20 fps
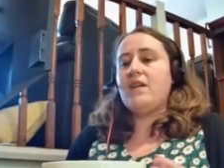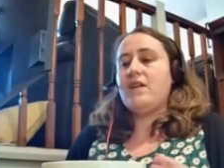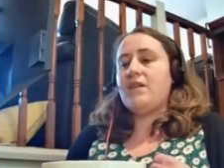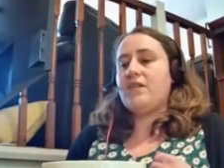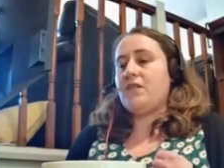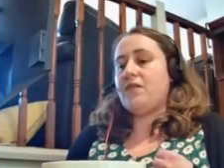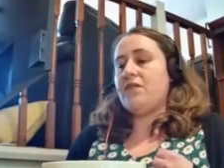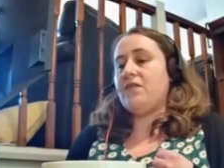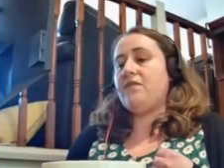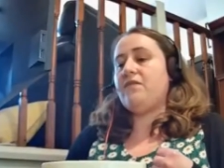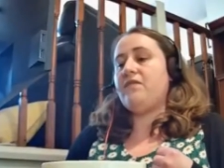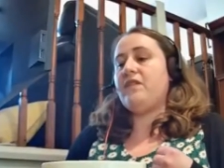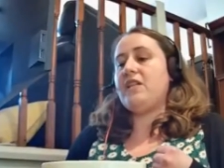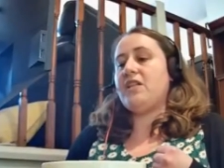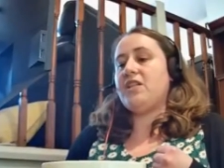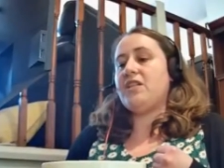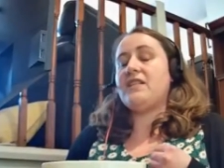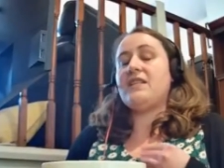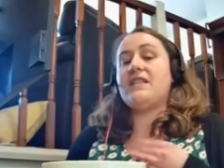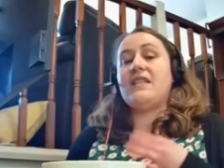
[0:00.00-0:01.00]
So the
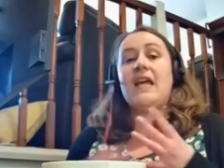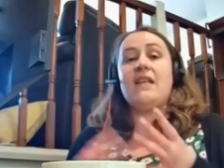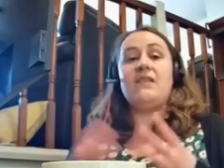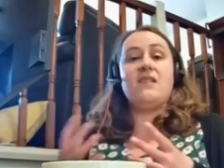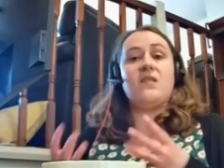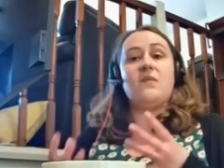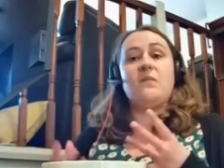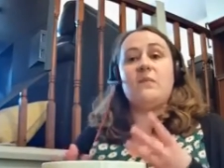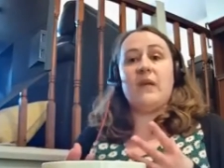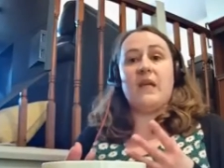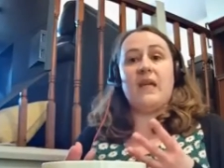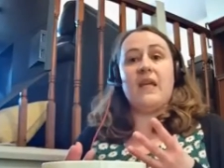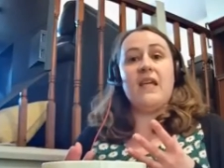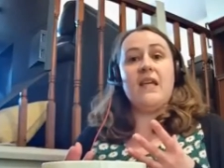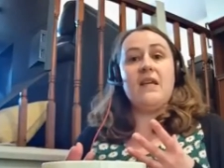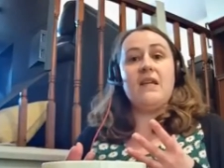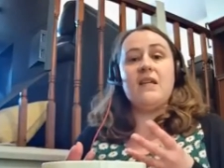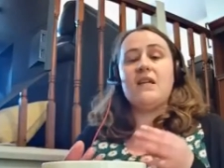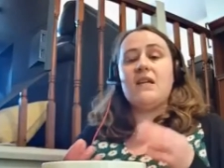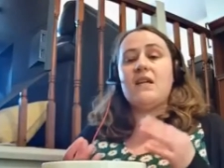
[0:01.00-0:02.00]
features tend to
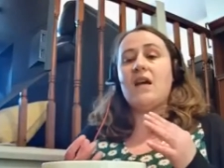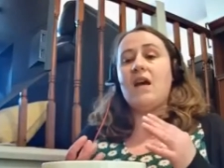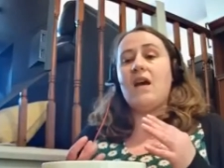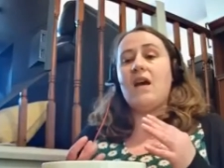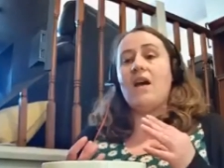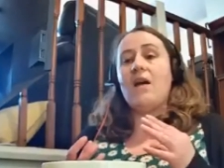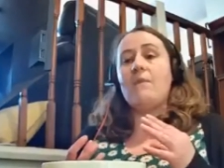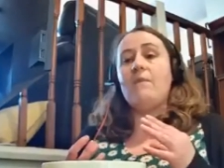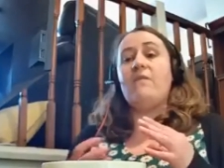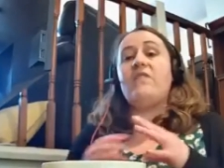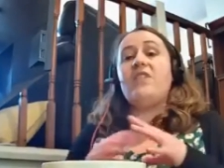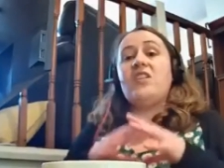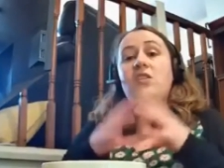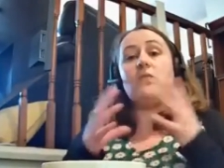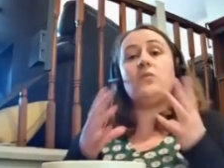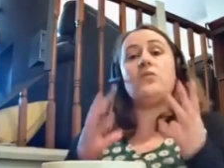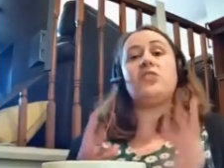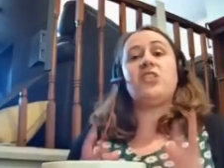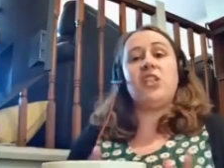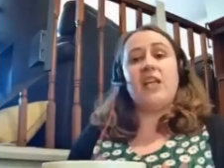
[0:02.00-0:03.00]
be
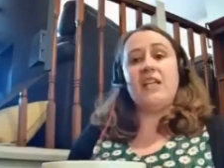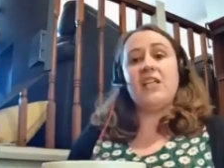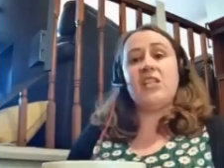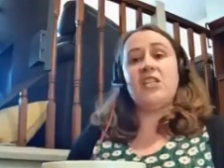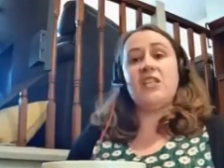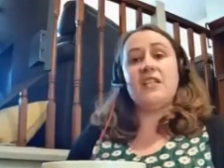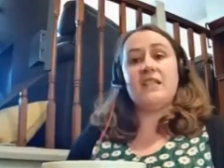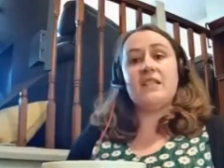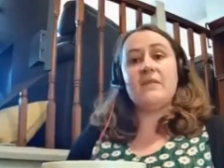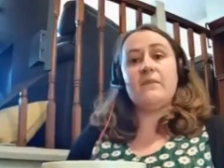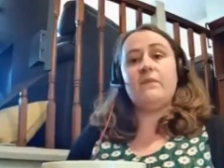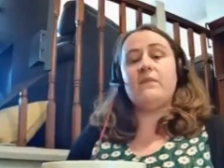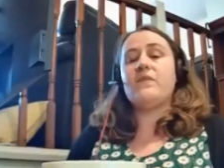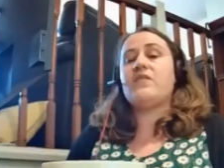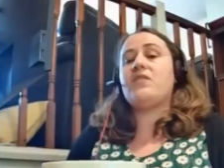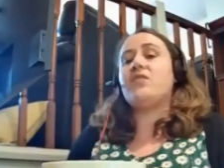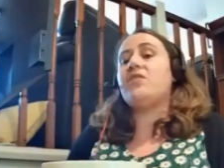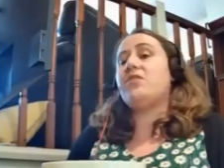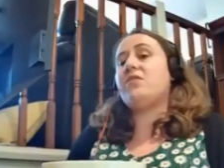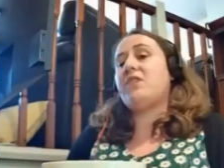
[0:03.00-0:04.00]
visual changes,
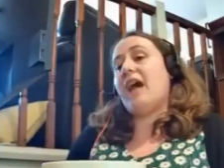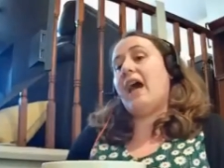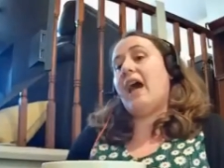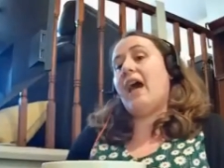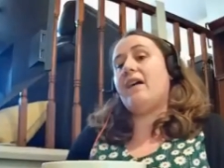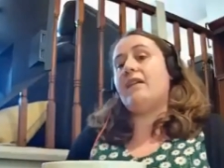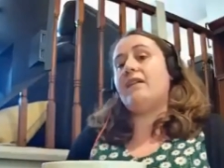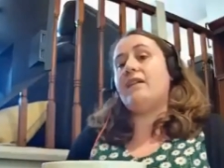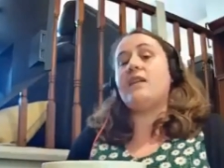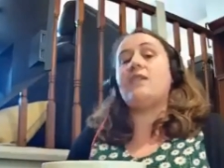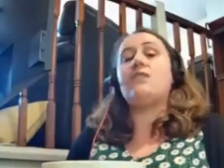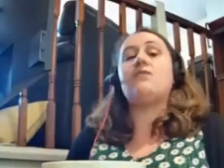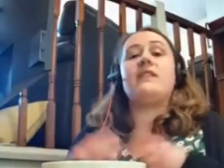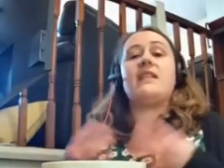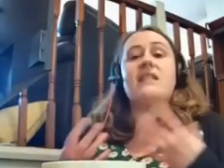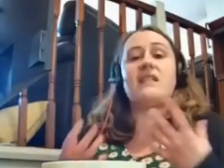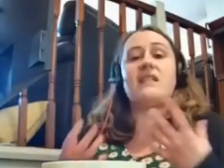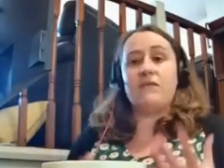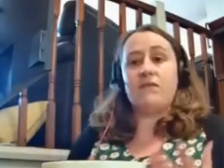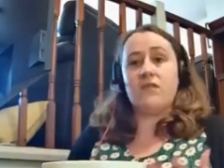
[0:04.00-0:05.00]
so you can
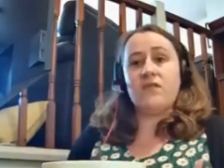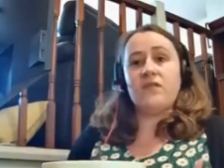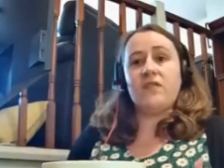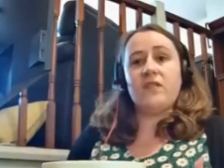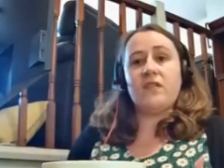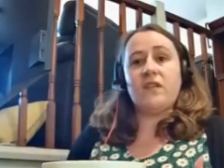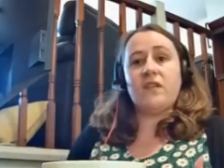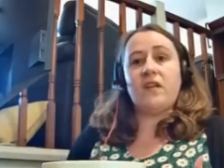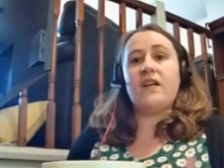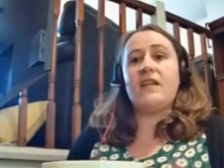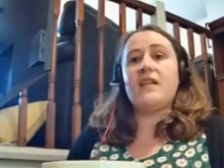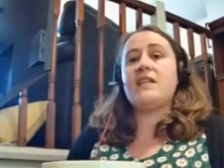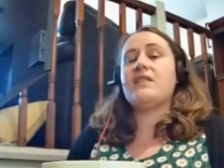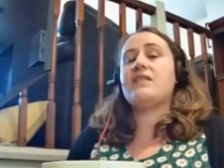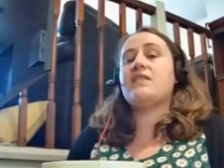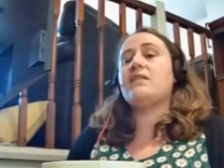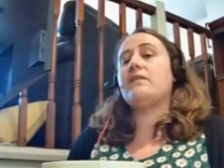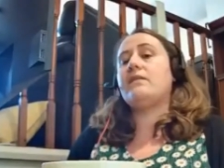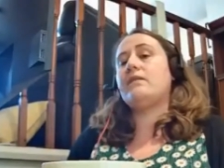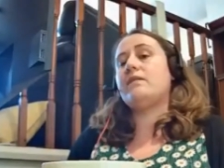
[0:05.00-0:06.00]
increase the font size,
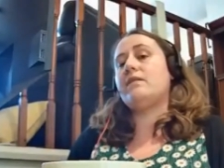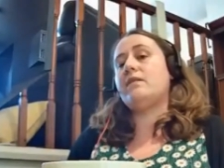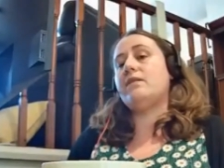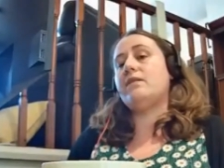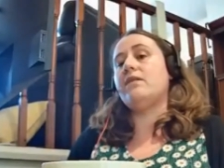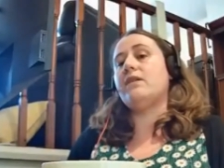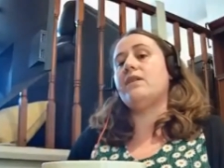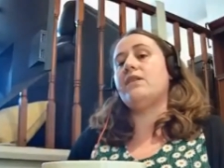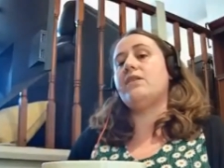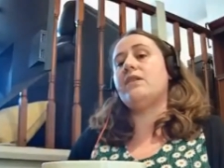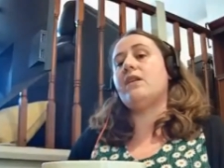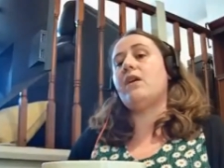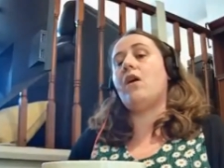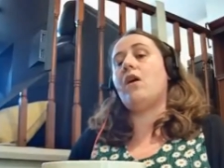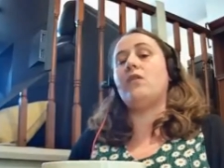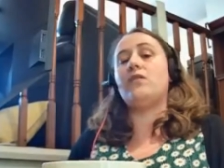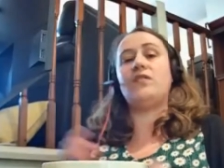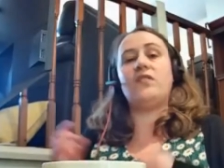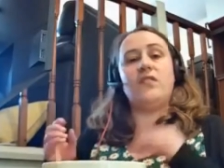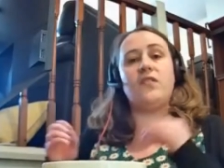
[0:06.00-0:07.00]
you can
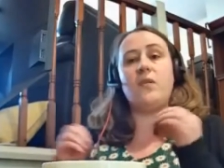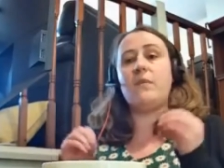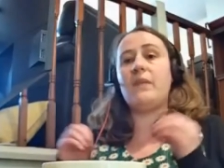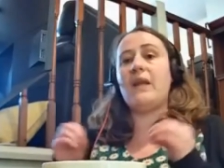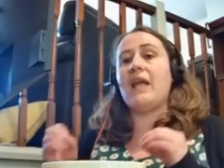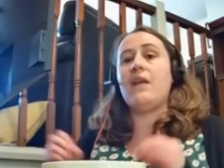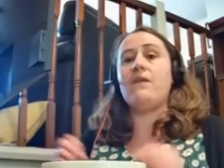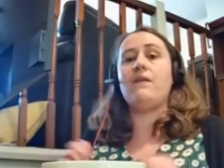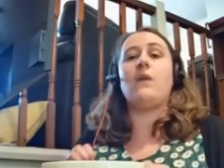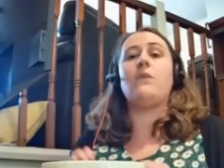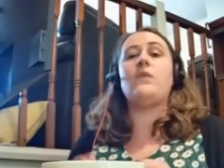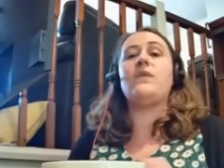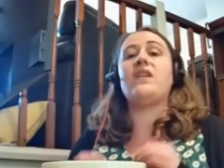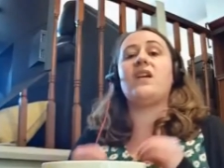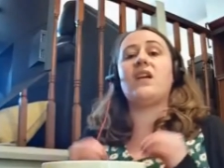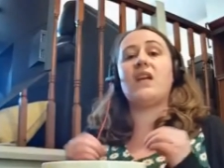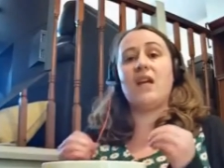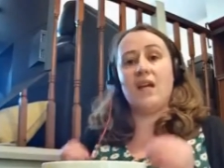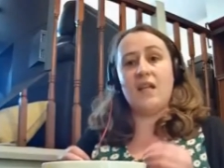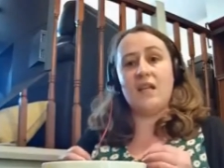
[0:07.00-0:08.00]
alter and play around with
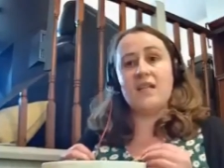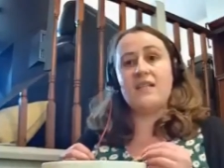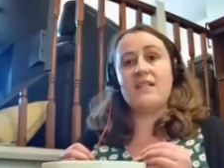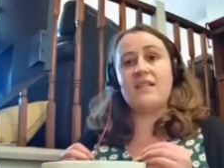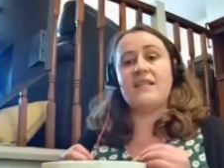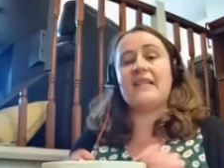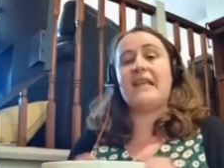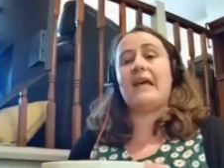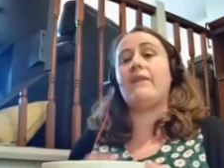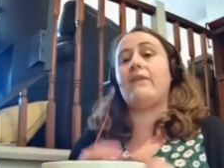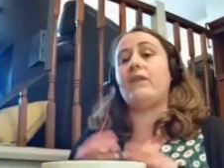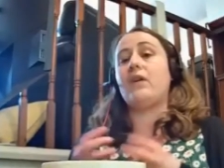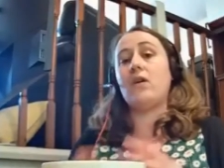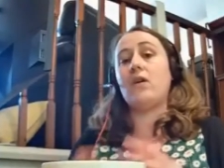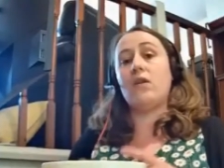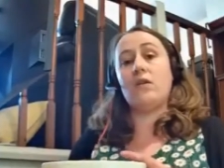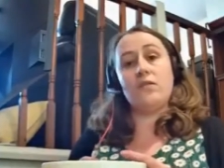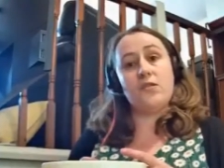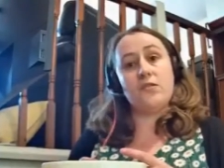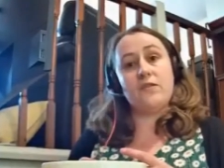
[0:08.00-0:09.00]
the colours and the
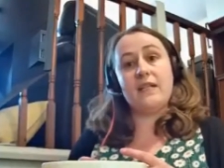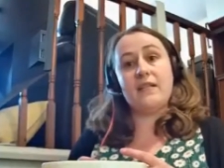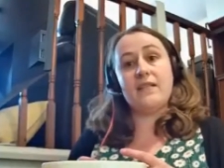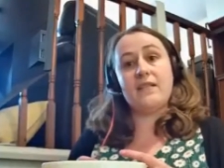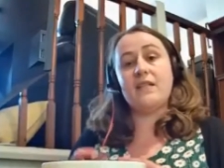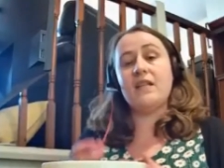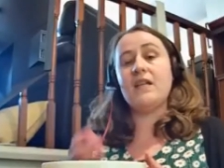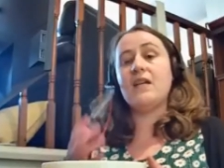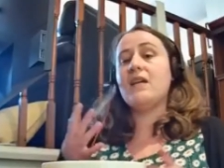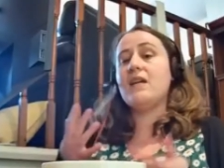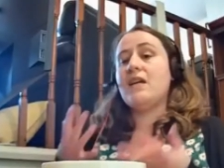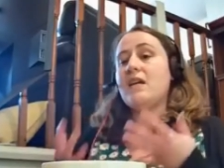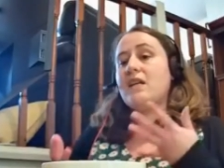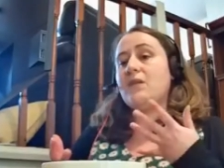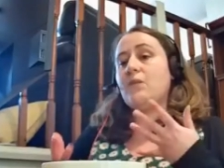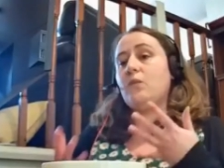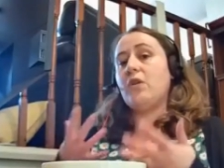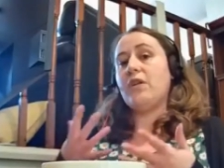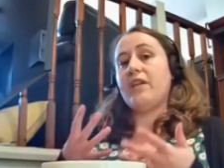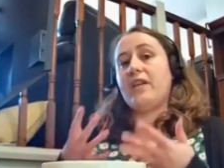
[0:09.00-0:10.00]
contrast,
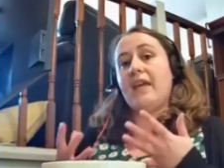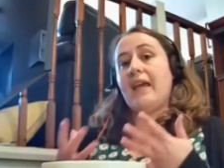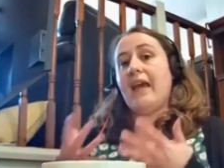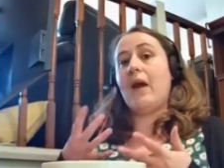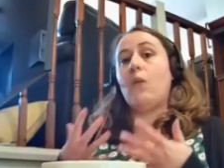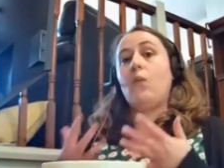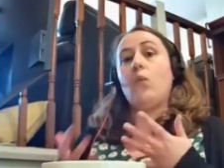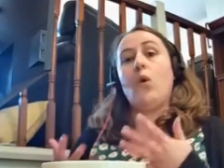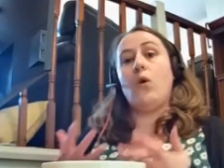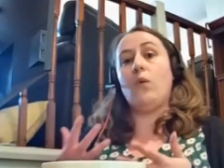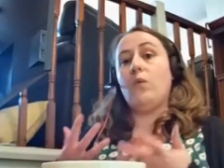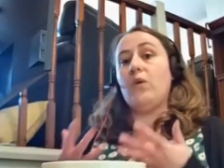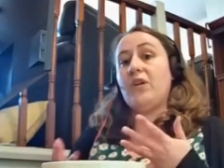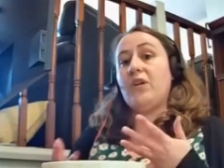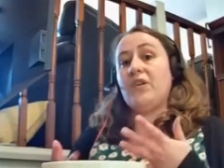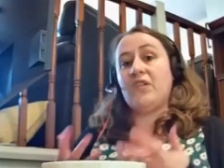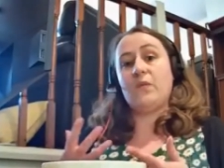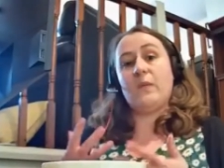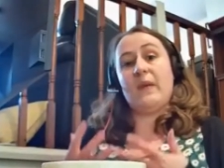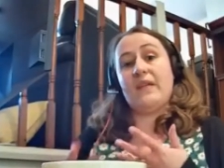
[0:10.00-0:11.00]
working out what
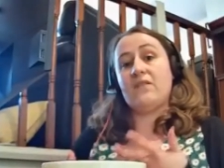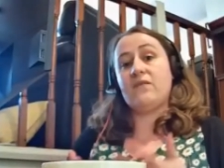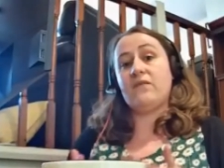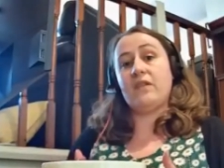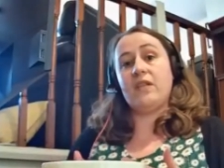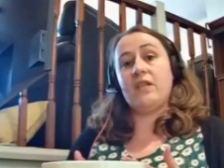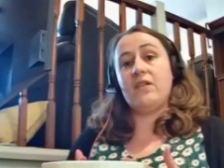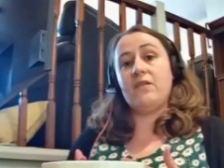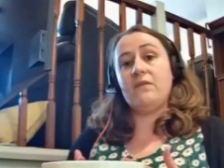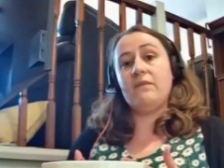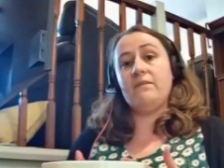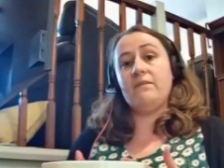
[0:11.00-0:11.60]
works best for you.